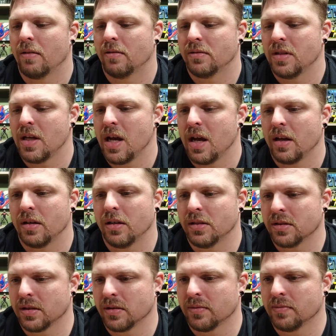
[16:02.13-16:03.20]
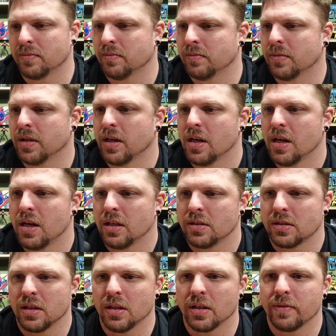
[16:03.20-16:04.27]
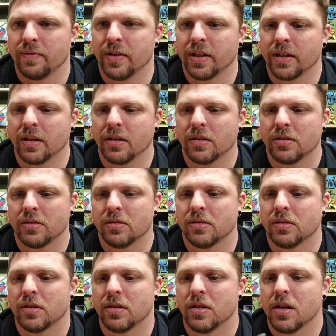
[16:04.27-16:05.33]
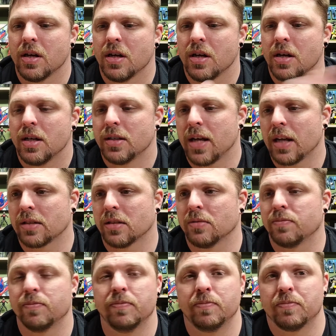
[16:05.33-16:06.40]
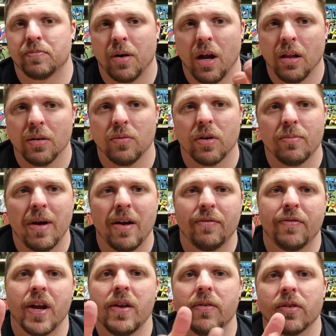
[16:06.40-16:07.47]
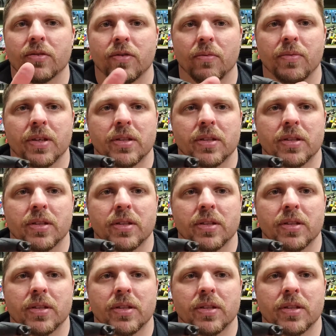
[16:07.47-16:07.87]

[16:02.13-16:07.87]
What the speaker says: Yeah, he's a good-looking figure. He's actually probably one of my favorites from the